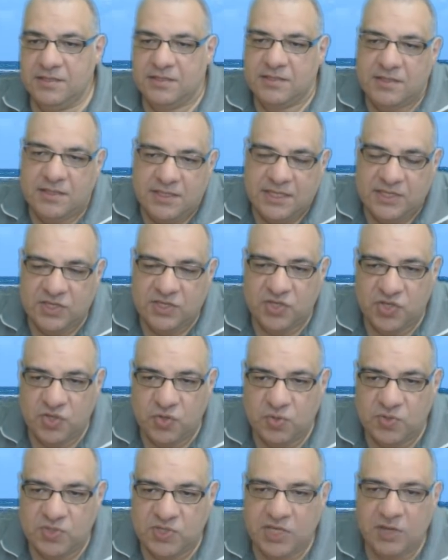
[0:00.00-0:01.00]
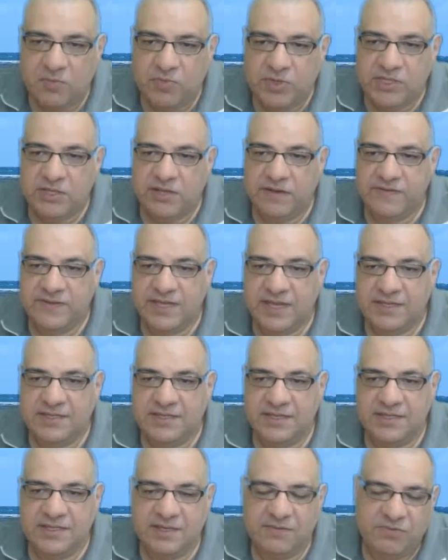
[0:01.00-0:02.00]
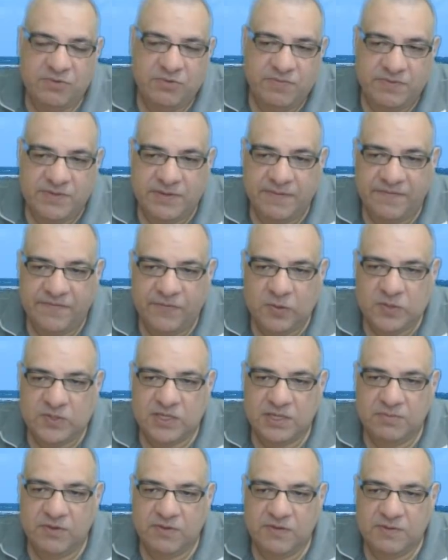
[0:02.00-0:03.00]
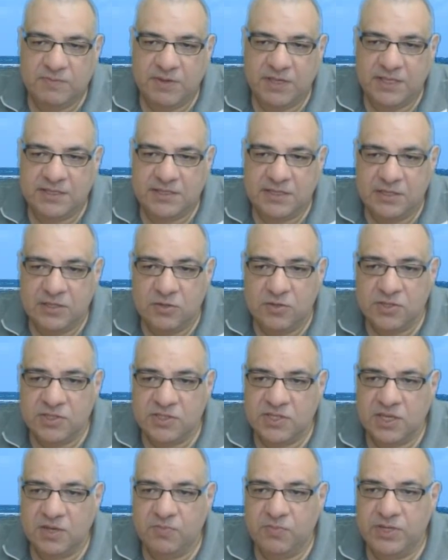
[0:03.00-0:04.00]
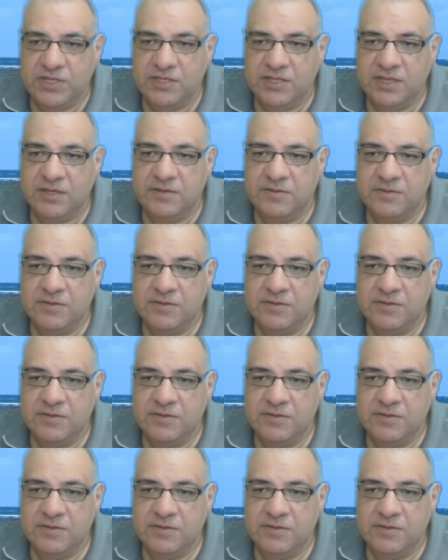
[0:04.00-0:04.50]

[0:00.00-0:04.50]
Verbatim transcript: there's a short-term window of tactics here, well, some forcing moves, but there's a longer-term window